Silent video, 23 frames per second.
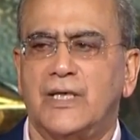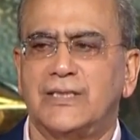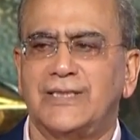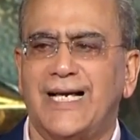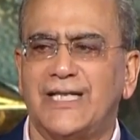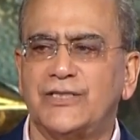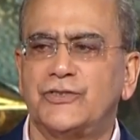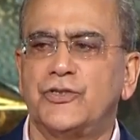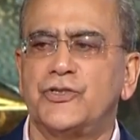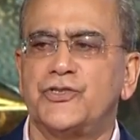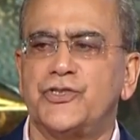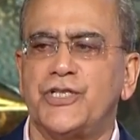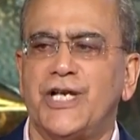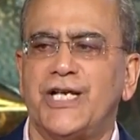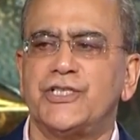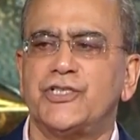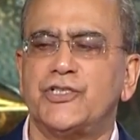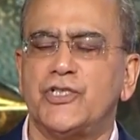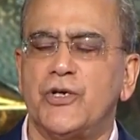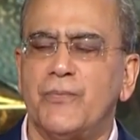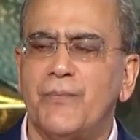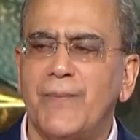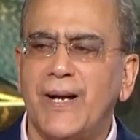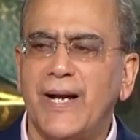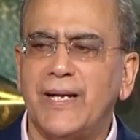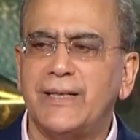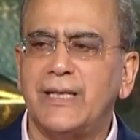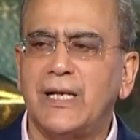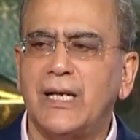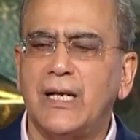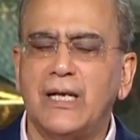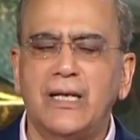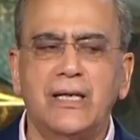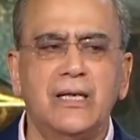This has to change
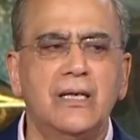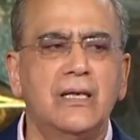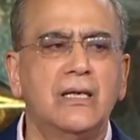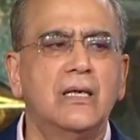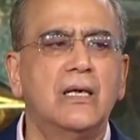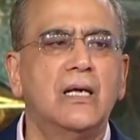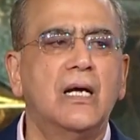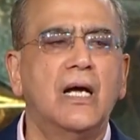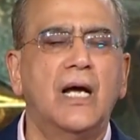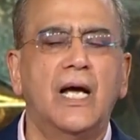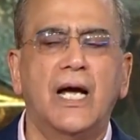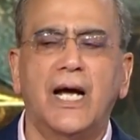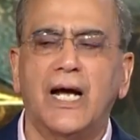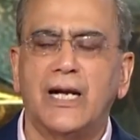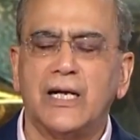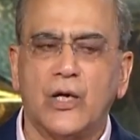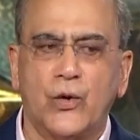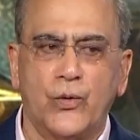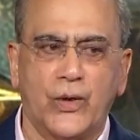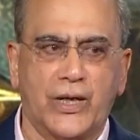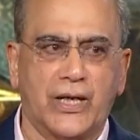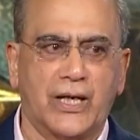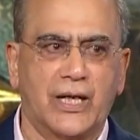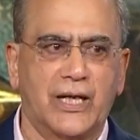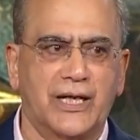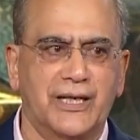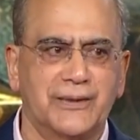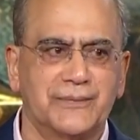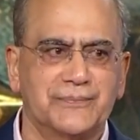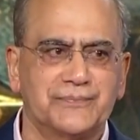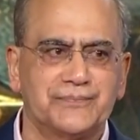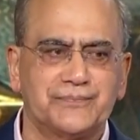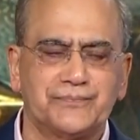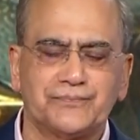dramatically and
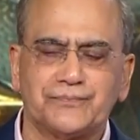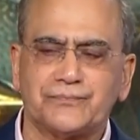quickly.